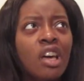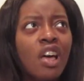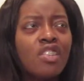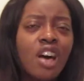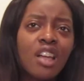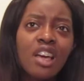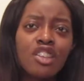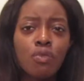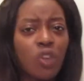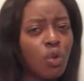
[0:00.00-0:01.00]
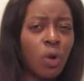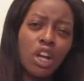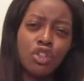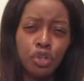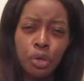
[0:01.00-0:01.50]
not like something you
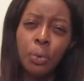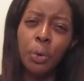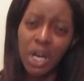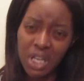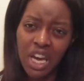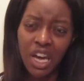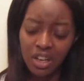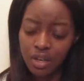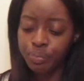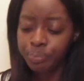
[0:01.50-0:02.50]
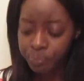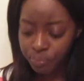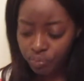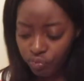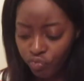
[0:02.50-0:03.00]
want to do again.
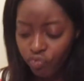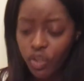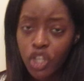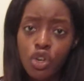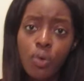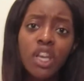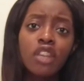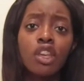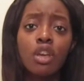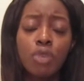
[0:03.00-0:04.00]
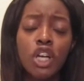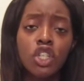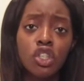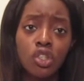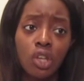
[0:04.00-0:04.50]
And so when you get the
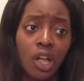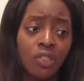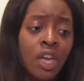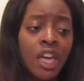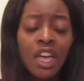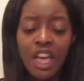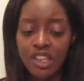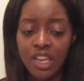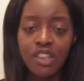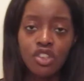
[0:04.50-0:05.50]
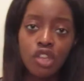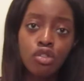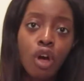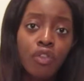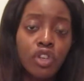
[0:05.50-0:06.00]
impressions done, it gets sent
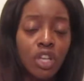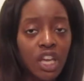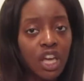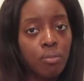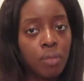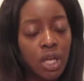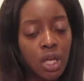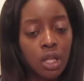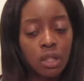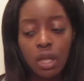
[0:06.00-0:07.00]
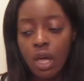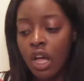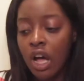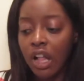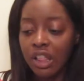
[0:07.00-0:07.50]
off to the Inman
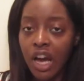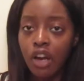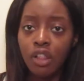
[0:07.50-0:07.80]
Aligner